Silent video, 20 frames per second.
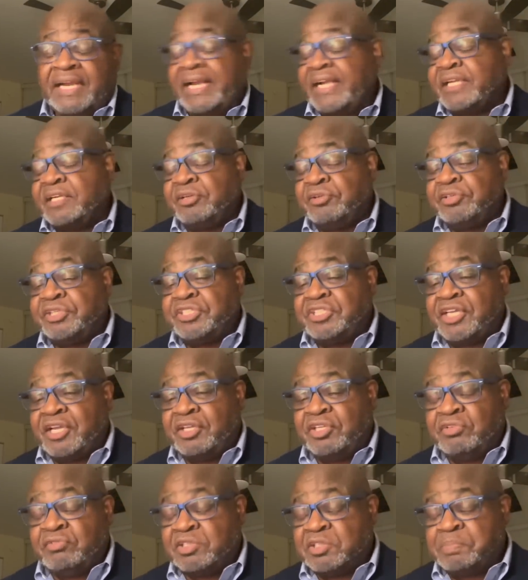I can only tell
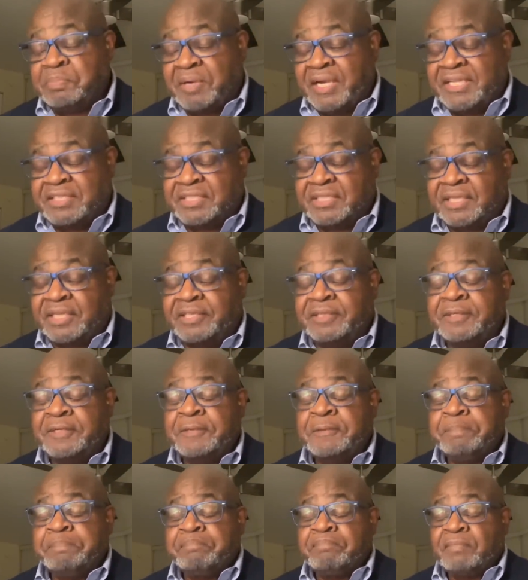you as president,
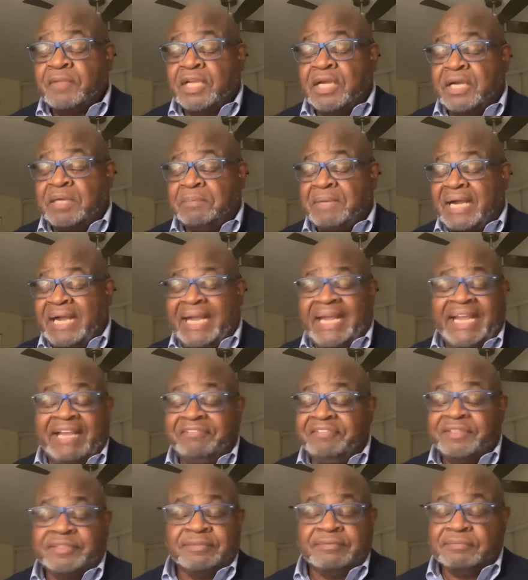um, I
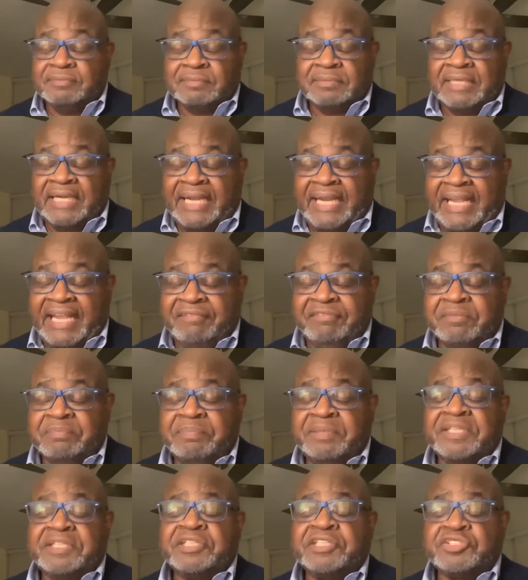haven't I haven't
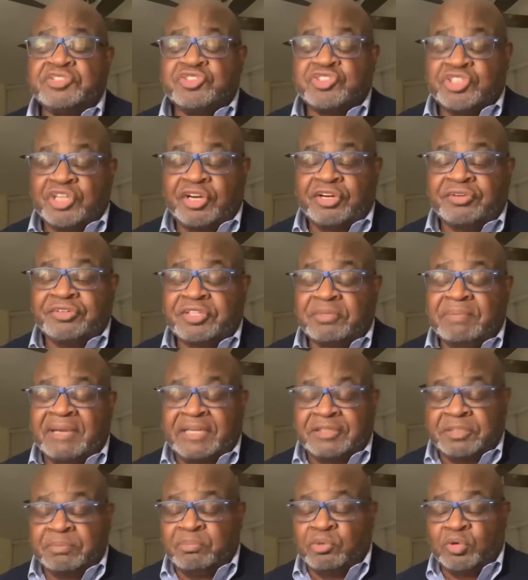been concerned
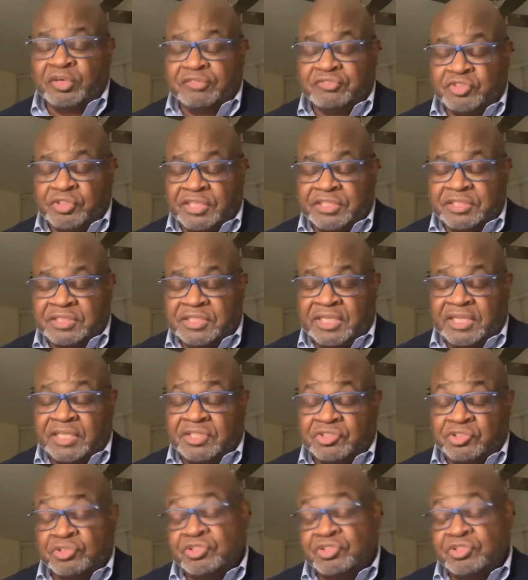about the Board of Trustees.